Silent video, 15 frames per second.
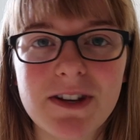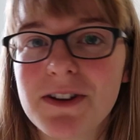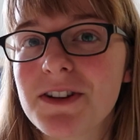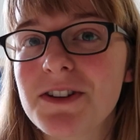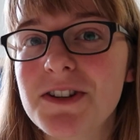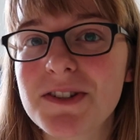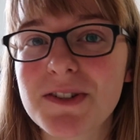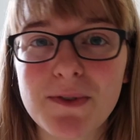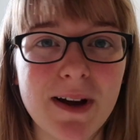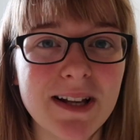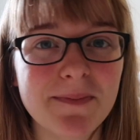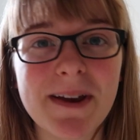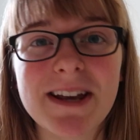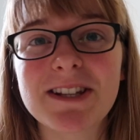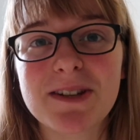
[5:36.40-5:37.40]
So you can use
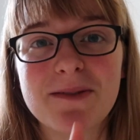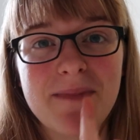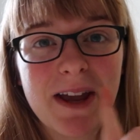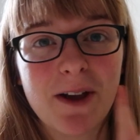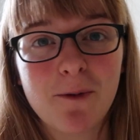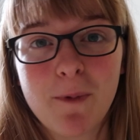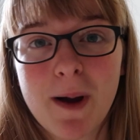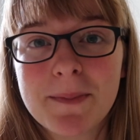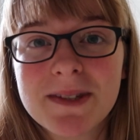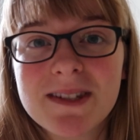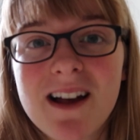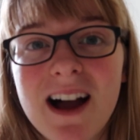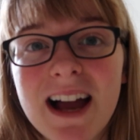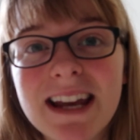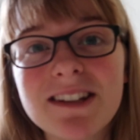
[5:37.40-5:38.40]
Squarespace to make a
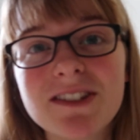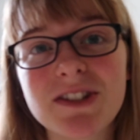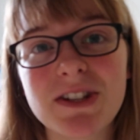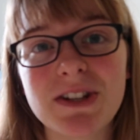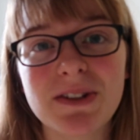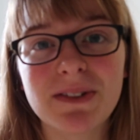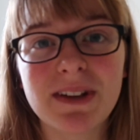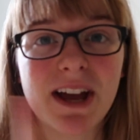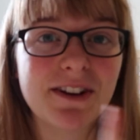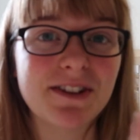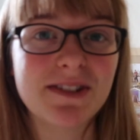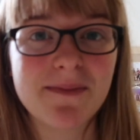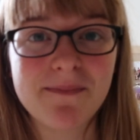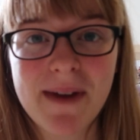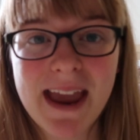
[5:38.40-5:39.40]
website, to get a
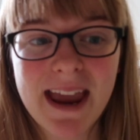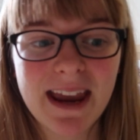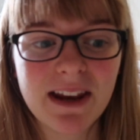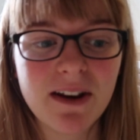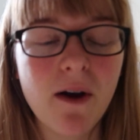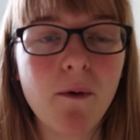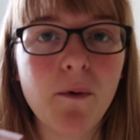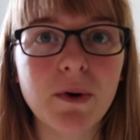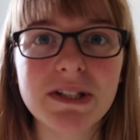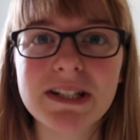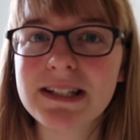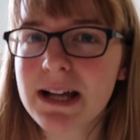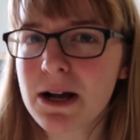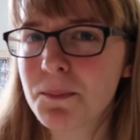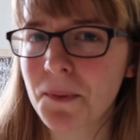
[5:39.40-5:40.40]
domain, or
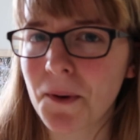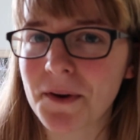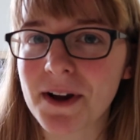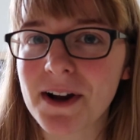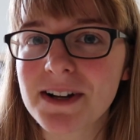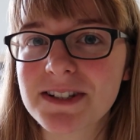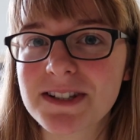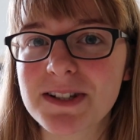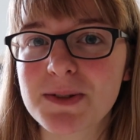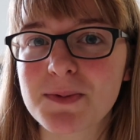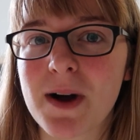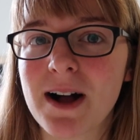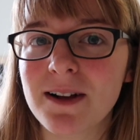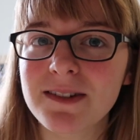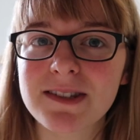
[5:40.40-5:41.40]
to sell products as
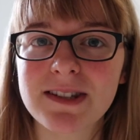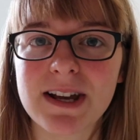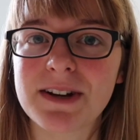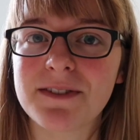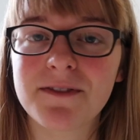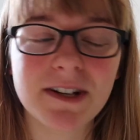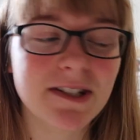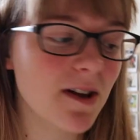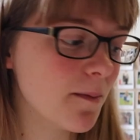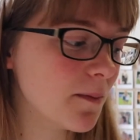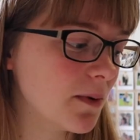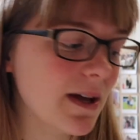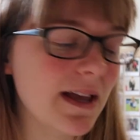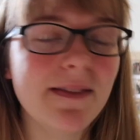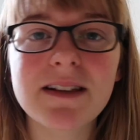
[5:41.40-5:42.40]
well. So for
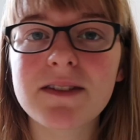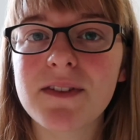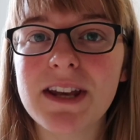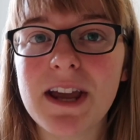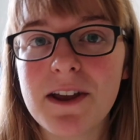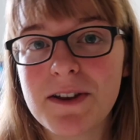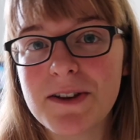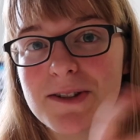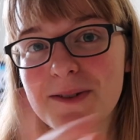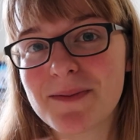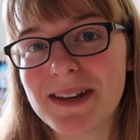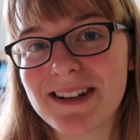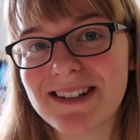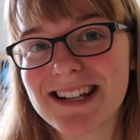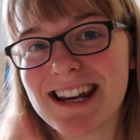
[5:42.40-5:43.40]
example, in this video, you saw
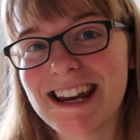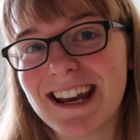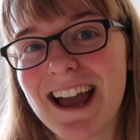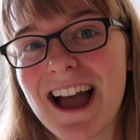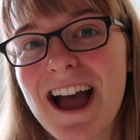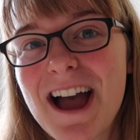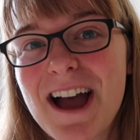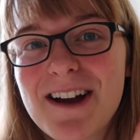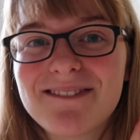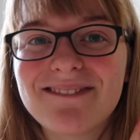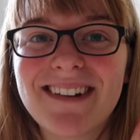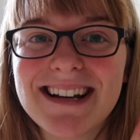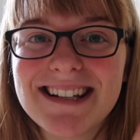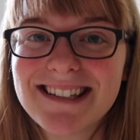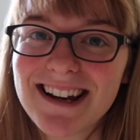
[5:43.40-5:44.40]
me using
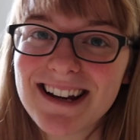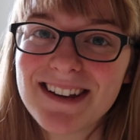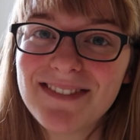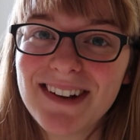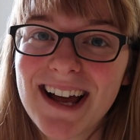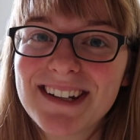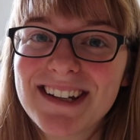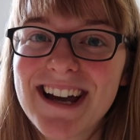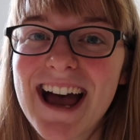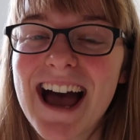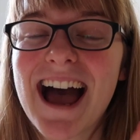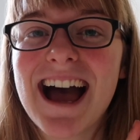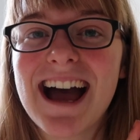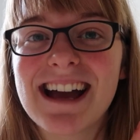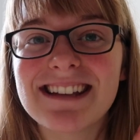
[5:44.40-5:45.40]
my study planner,
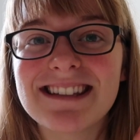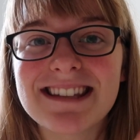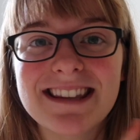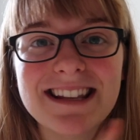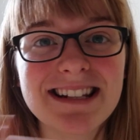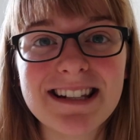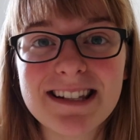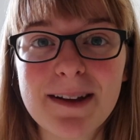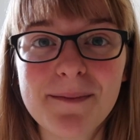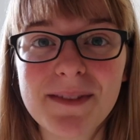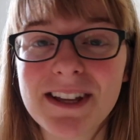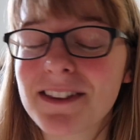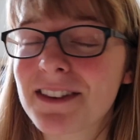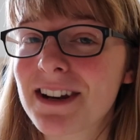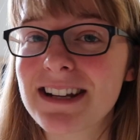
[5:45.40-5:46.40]
and this is
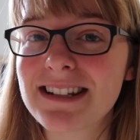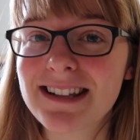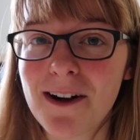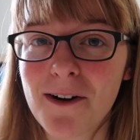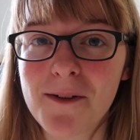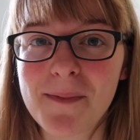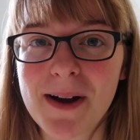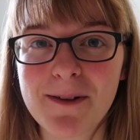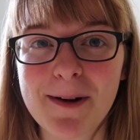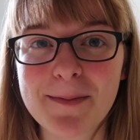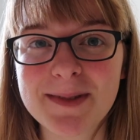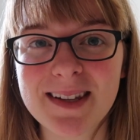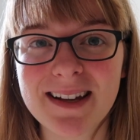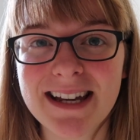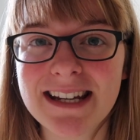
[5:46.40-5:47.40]
something that I sell on my
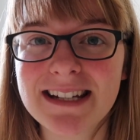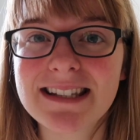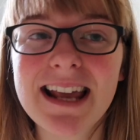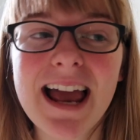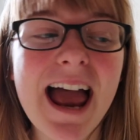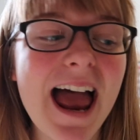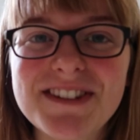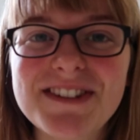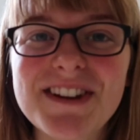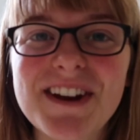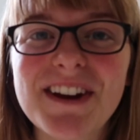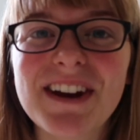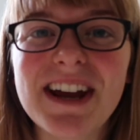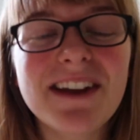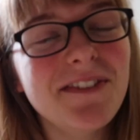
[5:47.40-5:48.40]
website.
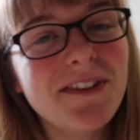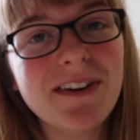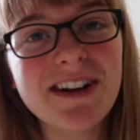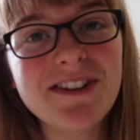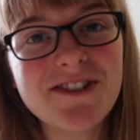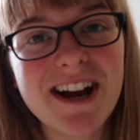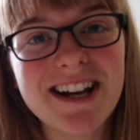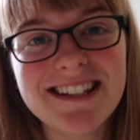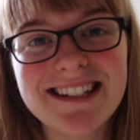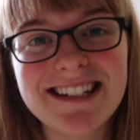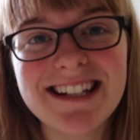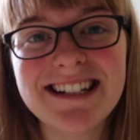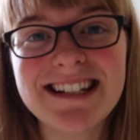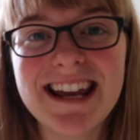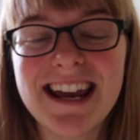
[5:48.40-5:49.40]
So if you're
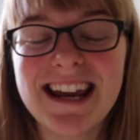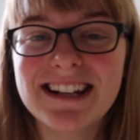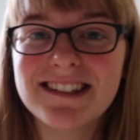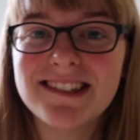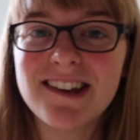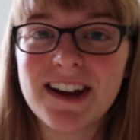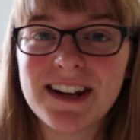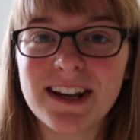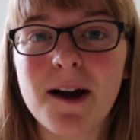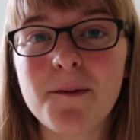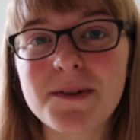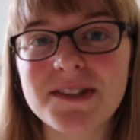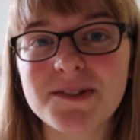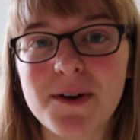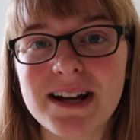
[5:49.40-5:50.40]
interested in signing
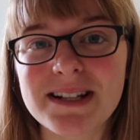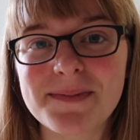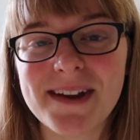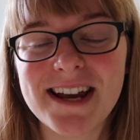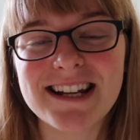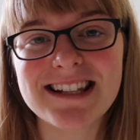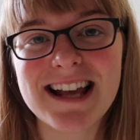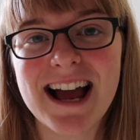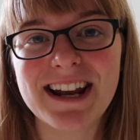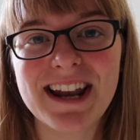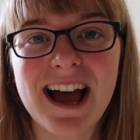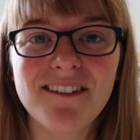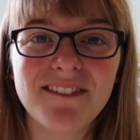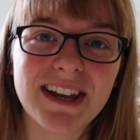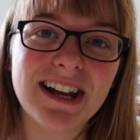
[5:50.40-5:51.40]
up with Squarespace and
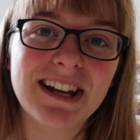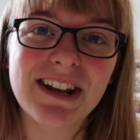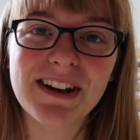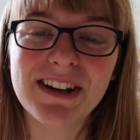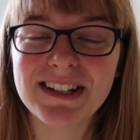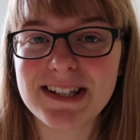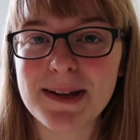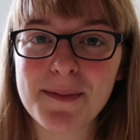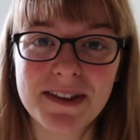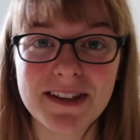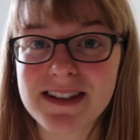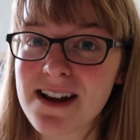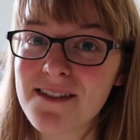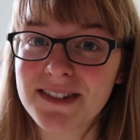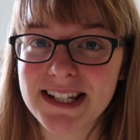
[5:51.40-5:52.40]
having a look at some of the
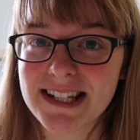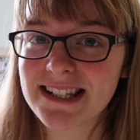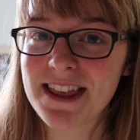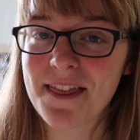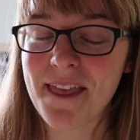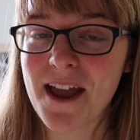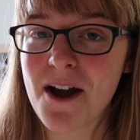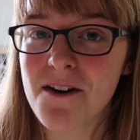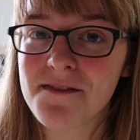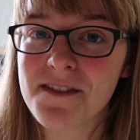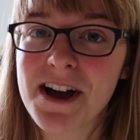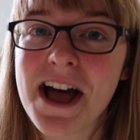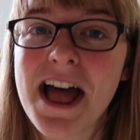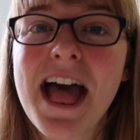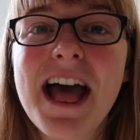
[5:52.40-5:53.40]
services that they offer,
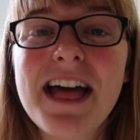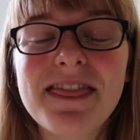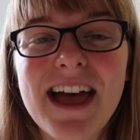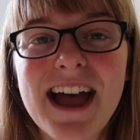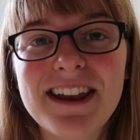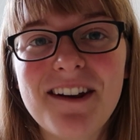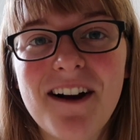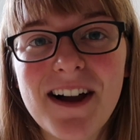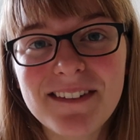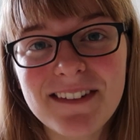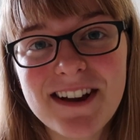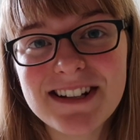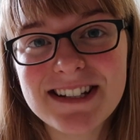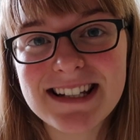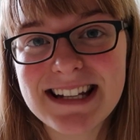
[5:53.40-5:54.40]
then I'm
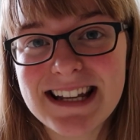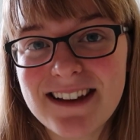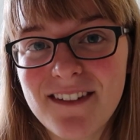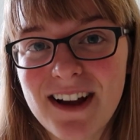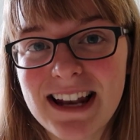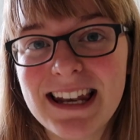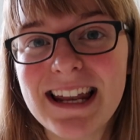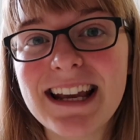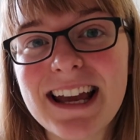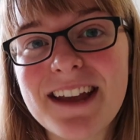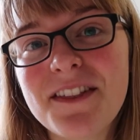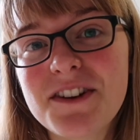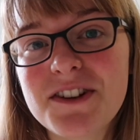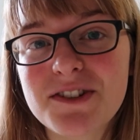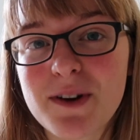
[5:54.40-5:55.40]
going to leave a link
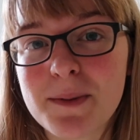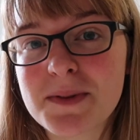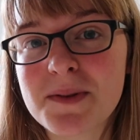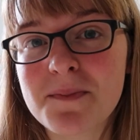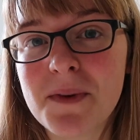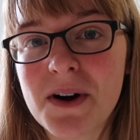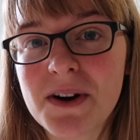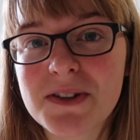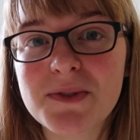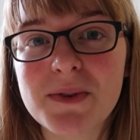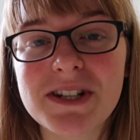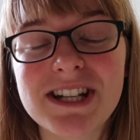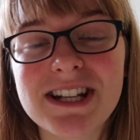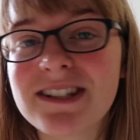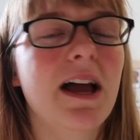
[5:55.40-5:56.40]
in the description box,
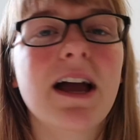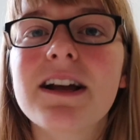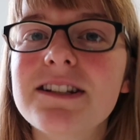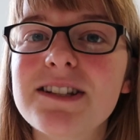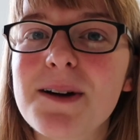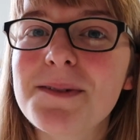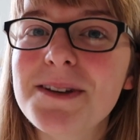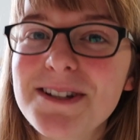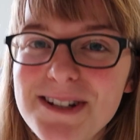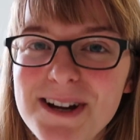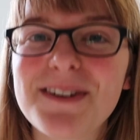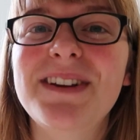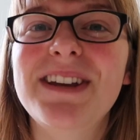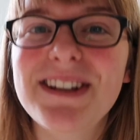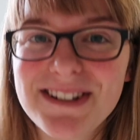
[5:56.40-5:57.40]
which is
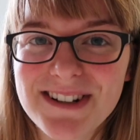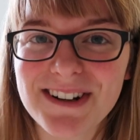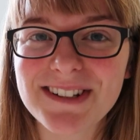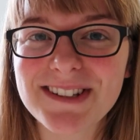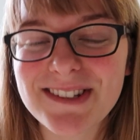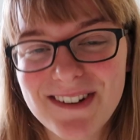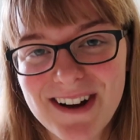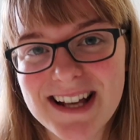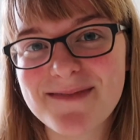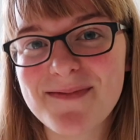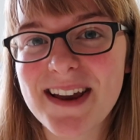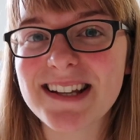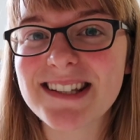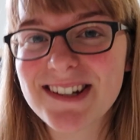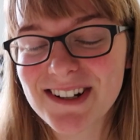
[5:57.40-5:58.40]

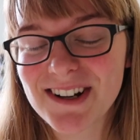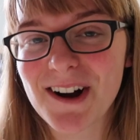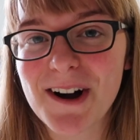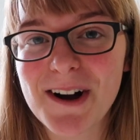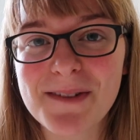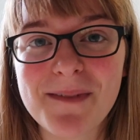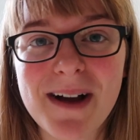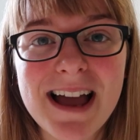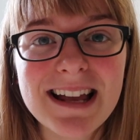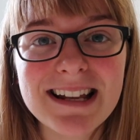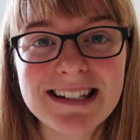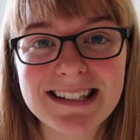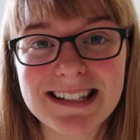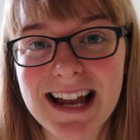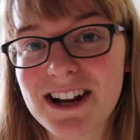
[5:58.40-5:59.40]

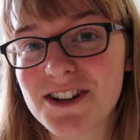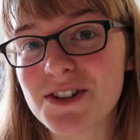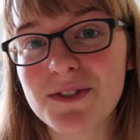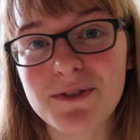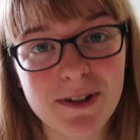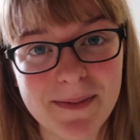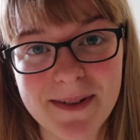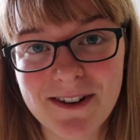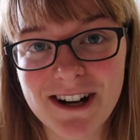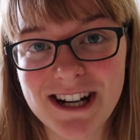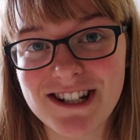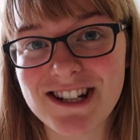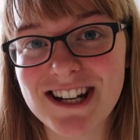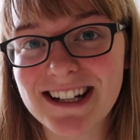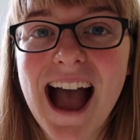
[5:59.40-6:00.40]

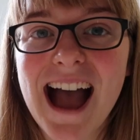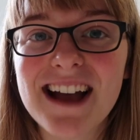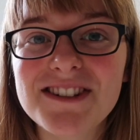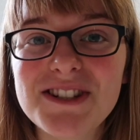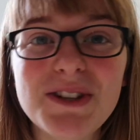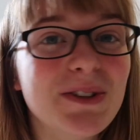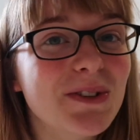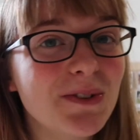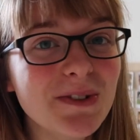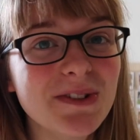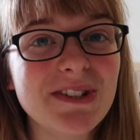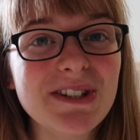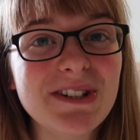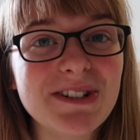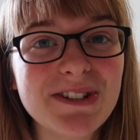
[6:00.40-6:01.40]
www.squarespace.com/RubyGranger. And you can
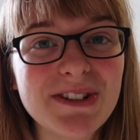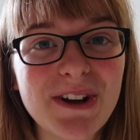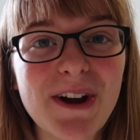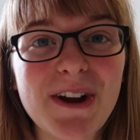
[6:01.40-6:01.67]
also use the